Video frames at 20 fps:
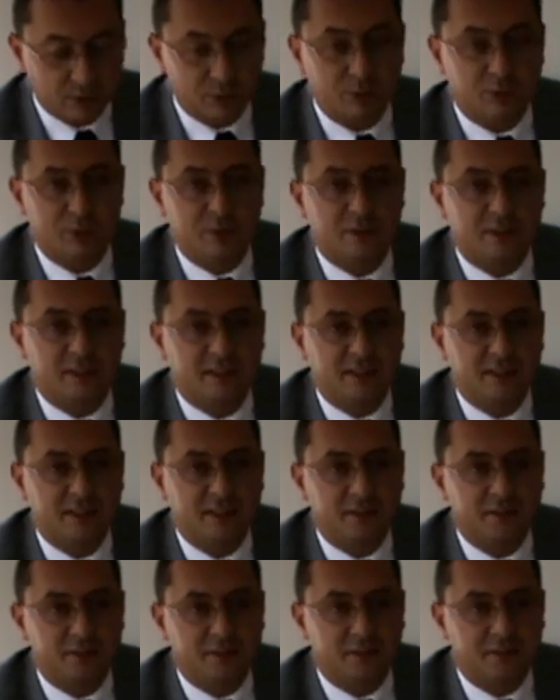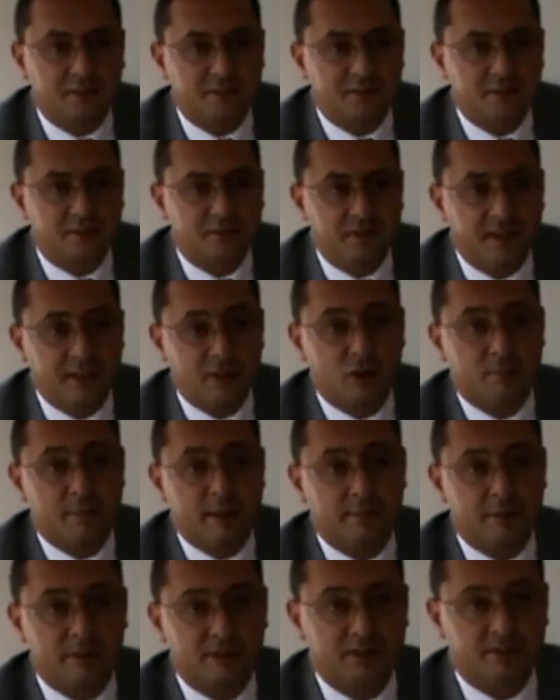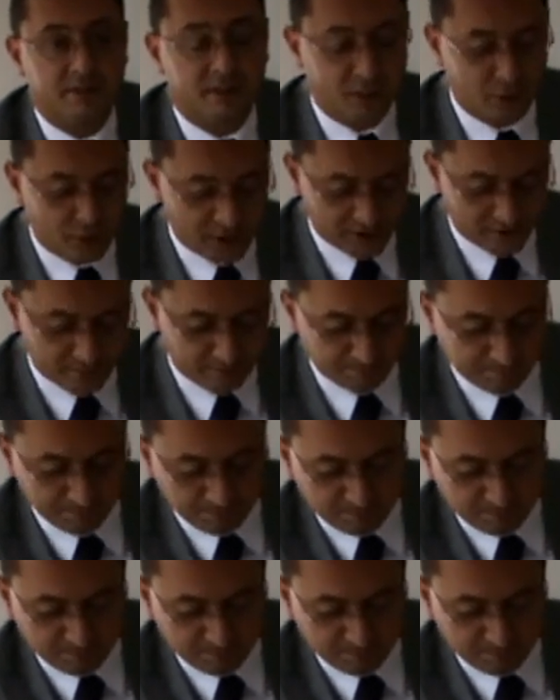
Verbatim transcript: to fellow members of the Union.